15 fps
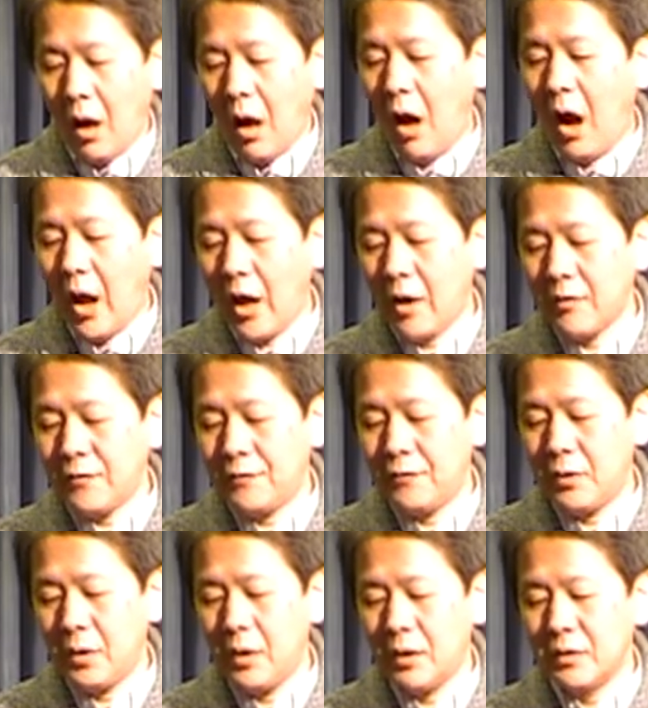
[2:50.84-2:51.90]
"I have
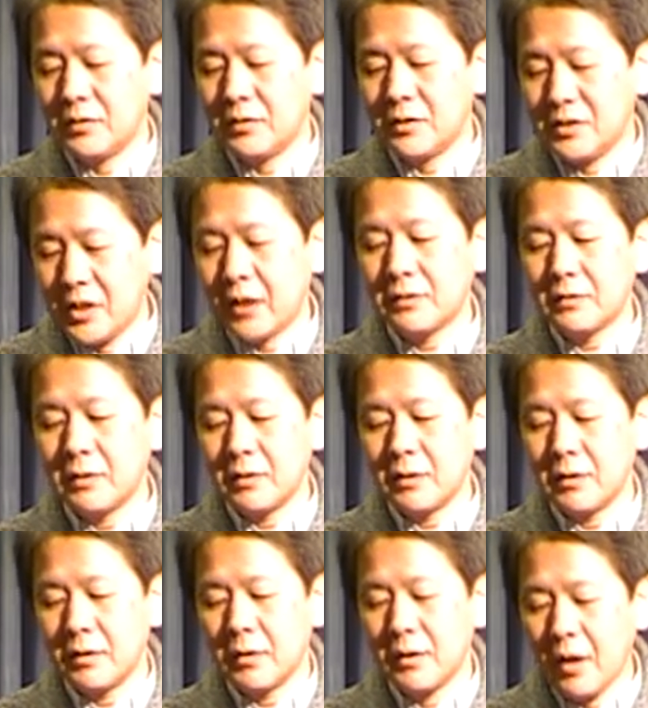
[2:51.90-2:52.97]
done
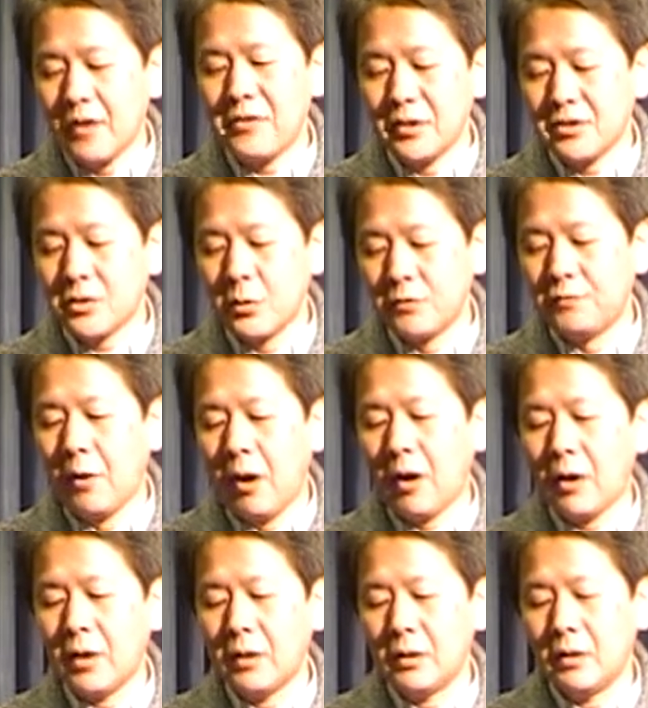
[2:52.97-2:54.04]
nothing so
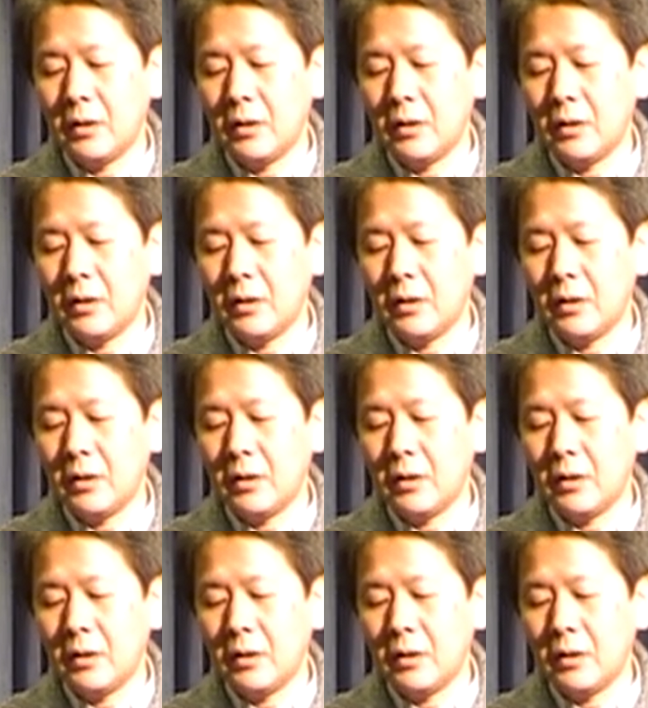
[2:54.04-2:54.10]
far.